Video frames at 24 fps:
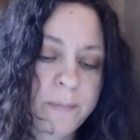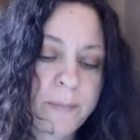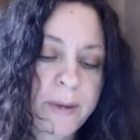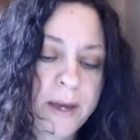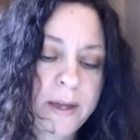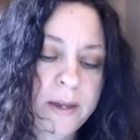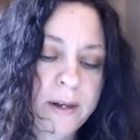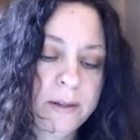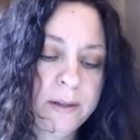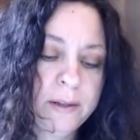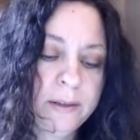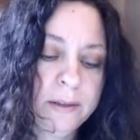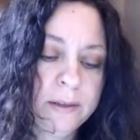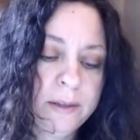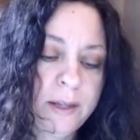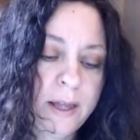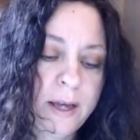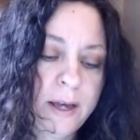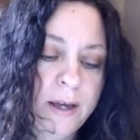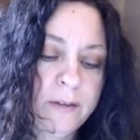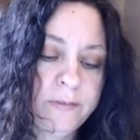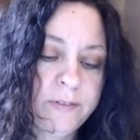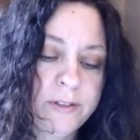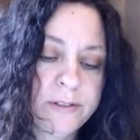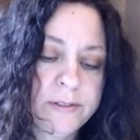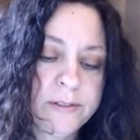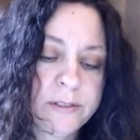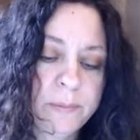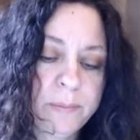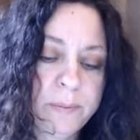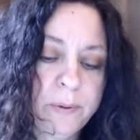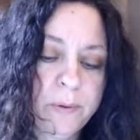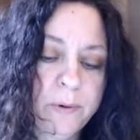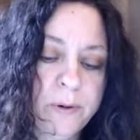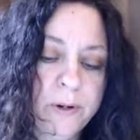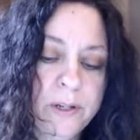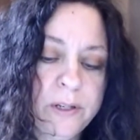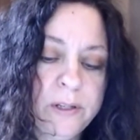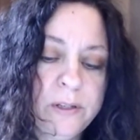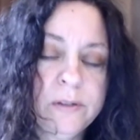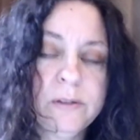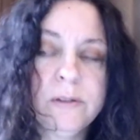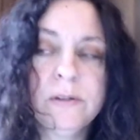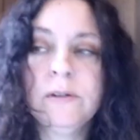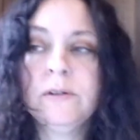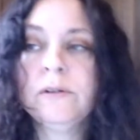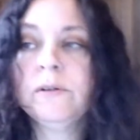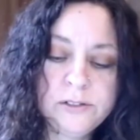might love and support
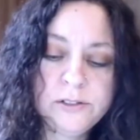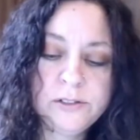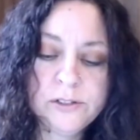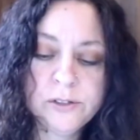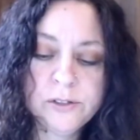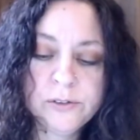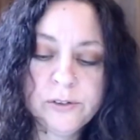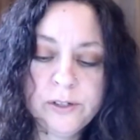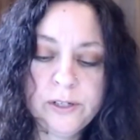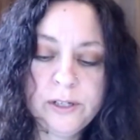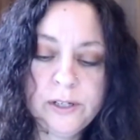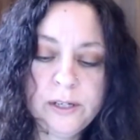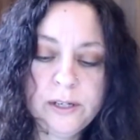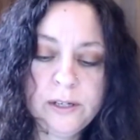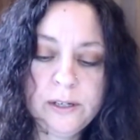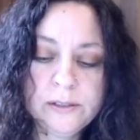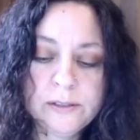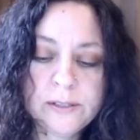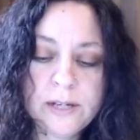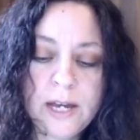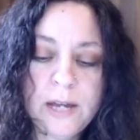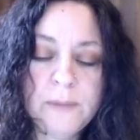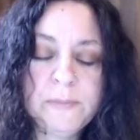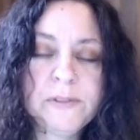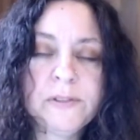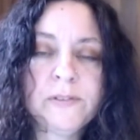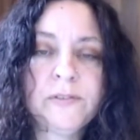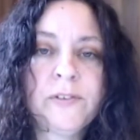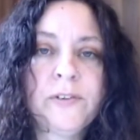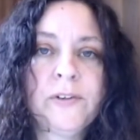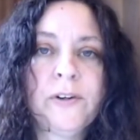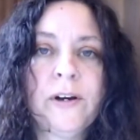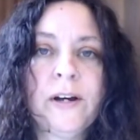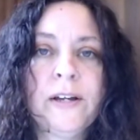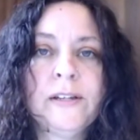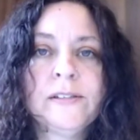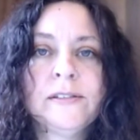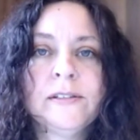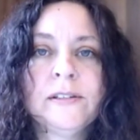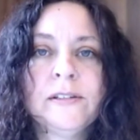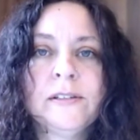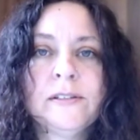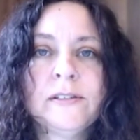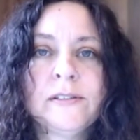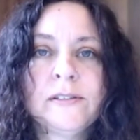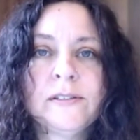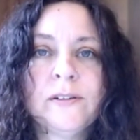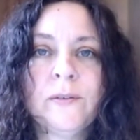you during times of
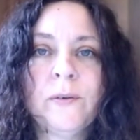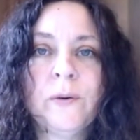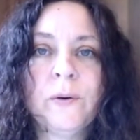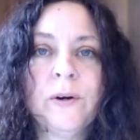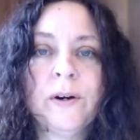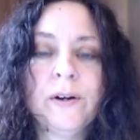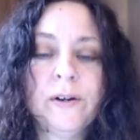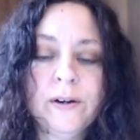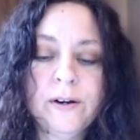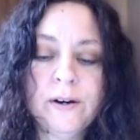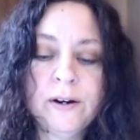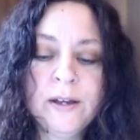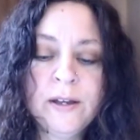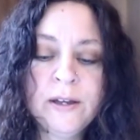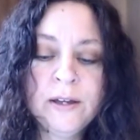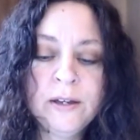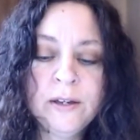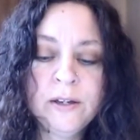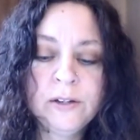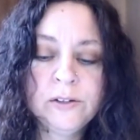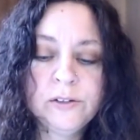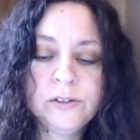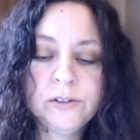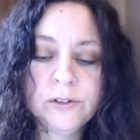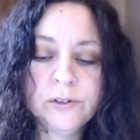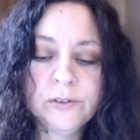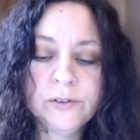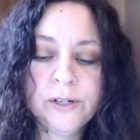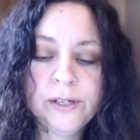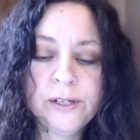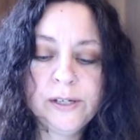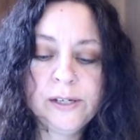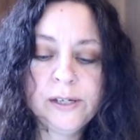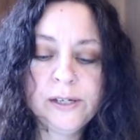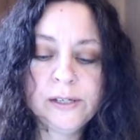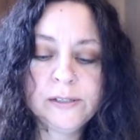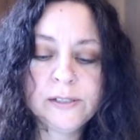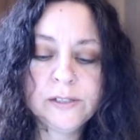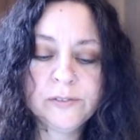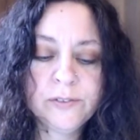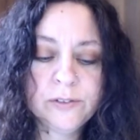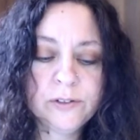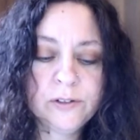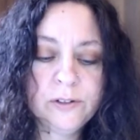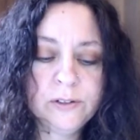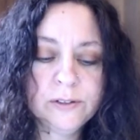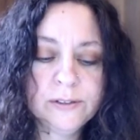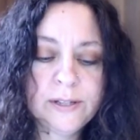crisis or during
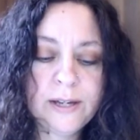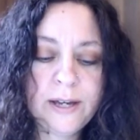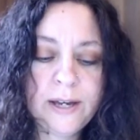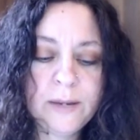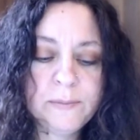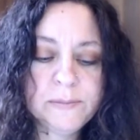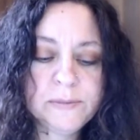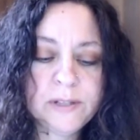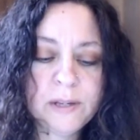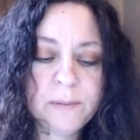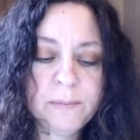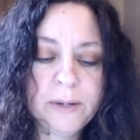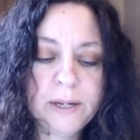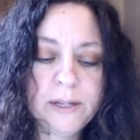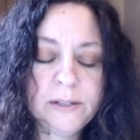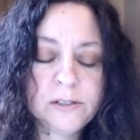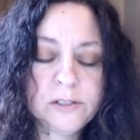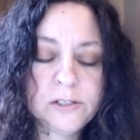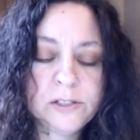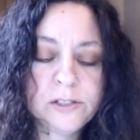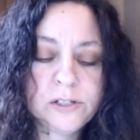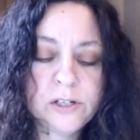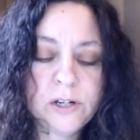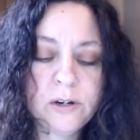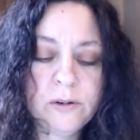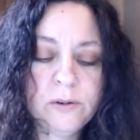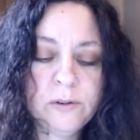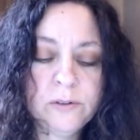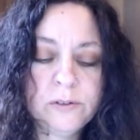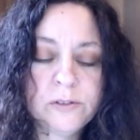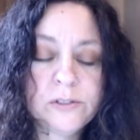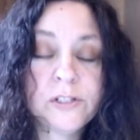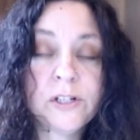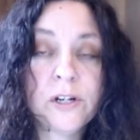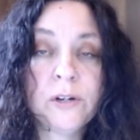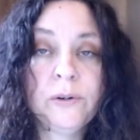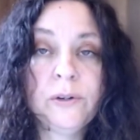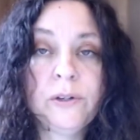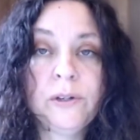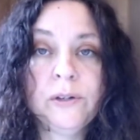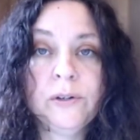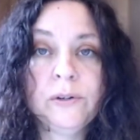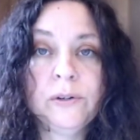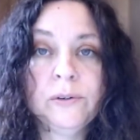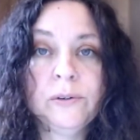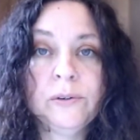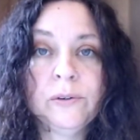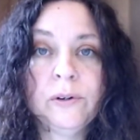difficult times. They might show show
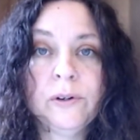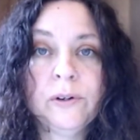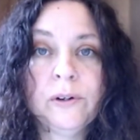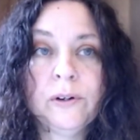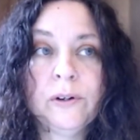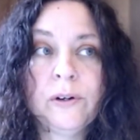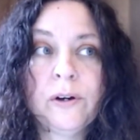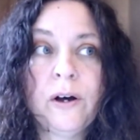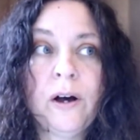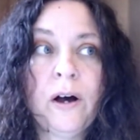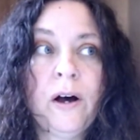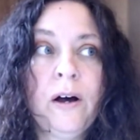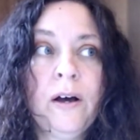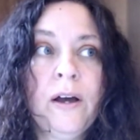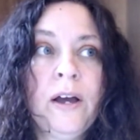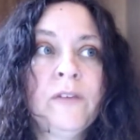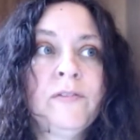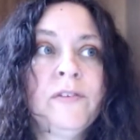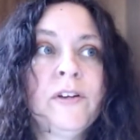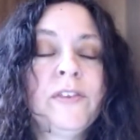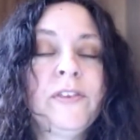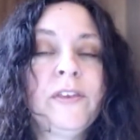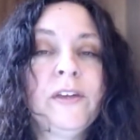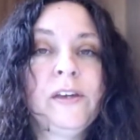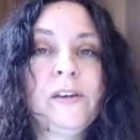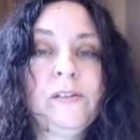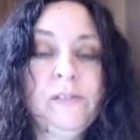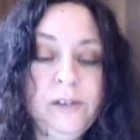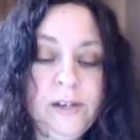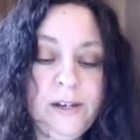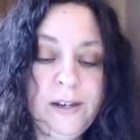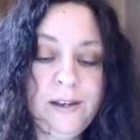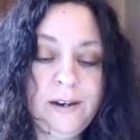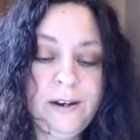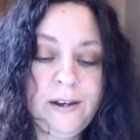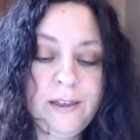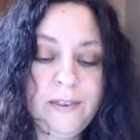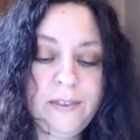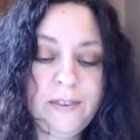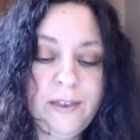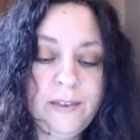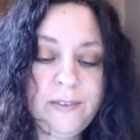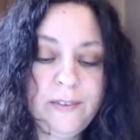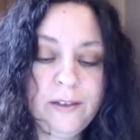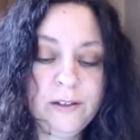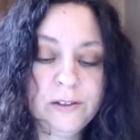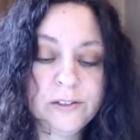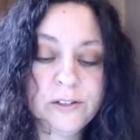you everything you need, and
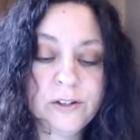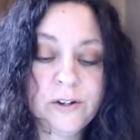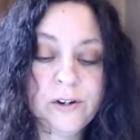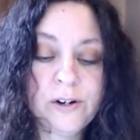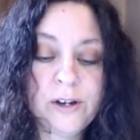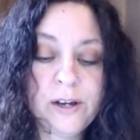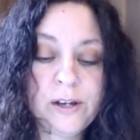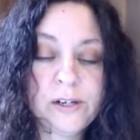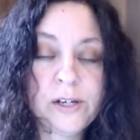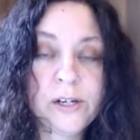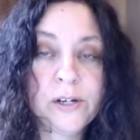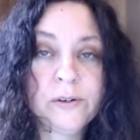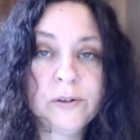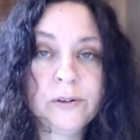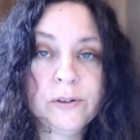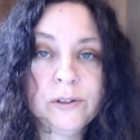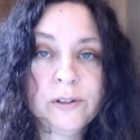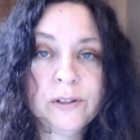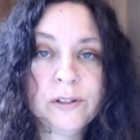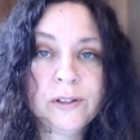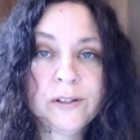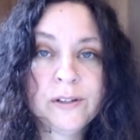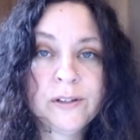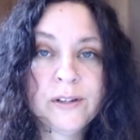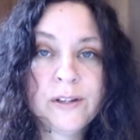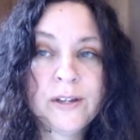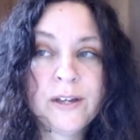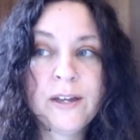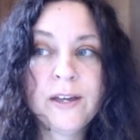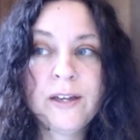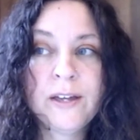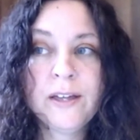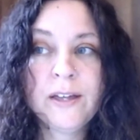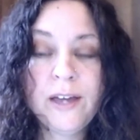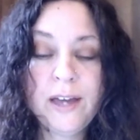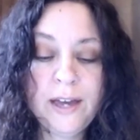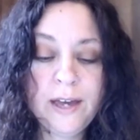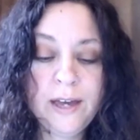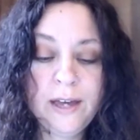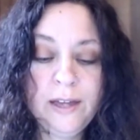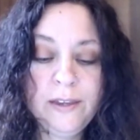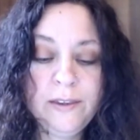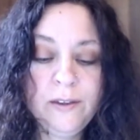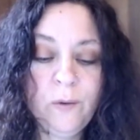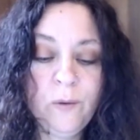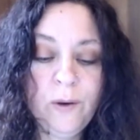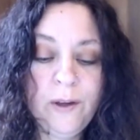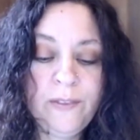then they'll turn on you,
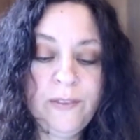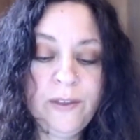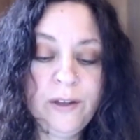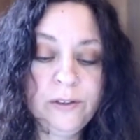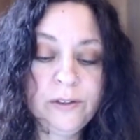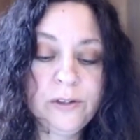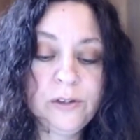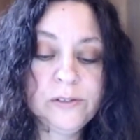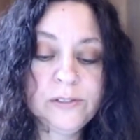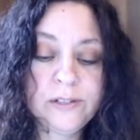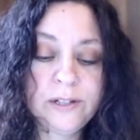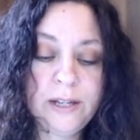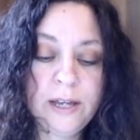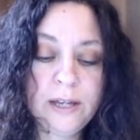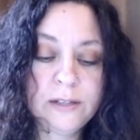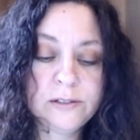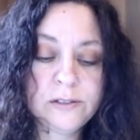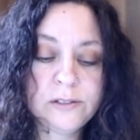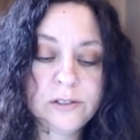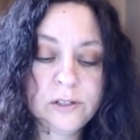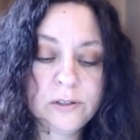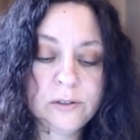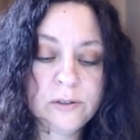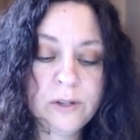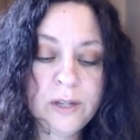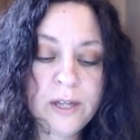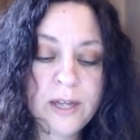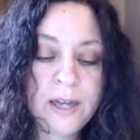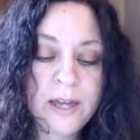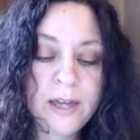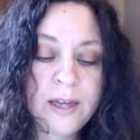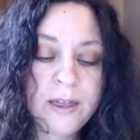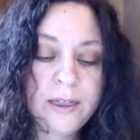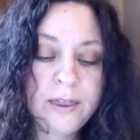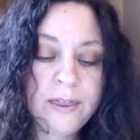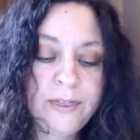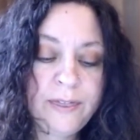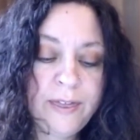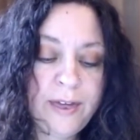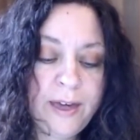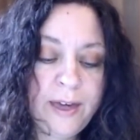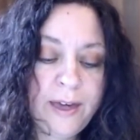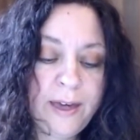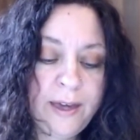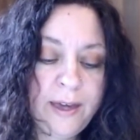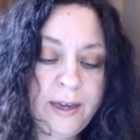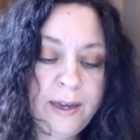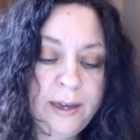and and they'll use it against you.
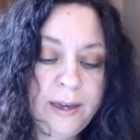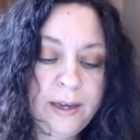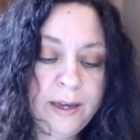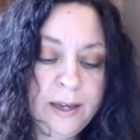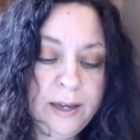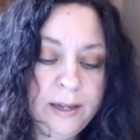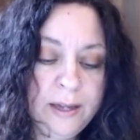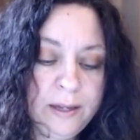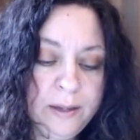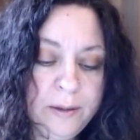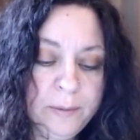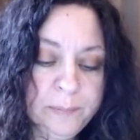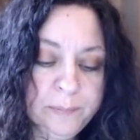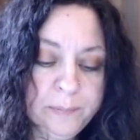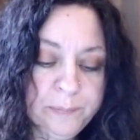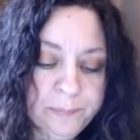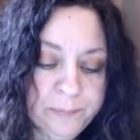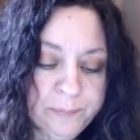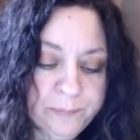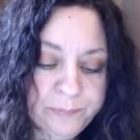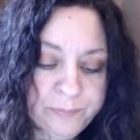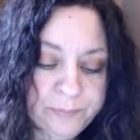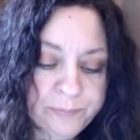They um.